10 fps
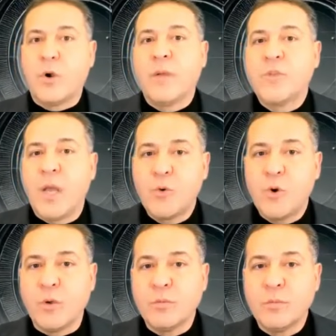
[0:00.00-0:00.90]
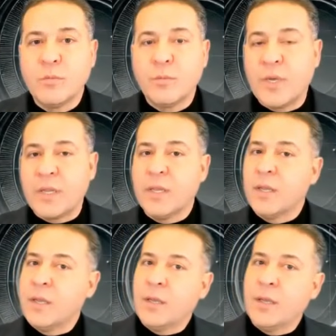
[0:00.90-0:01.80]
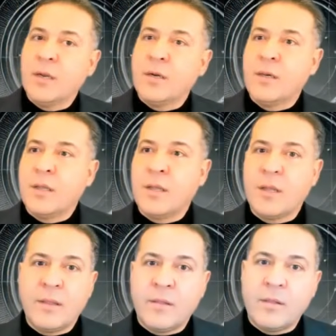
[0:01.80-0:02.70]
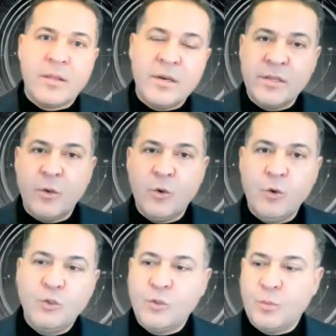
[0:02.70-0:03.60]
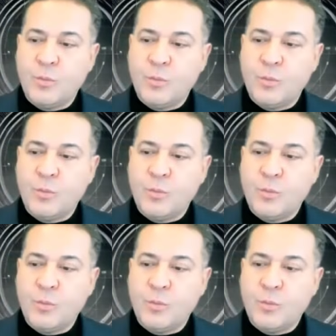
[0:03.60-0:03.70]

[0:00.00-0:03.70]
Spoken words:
I'm wrong. But there is a huge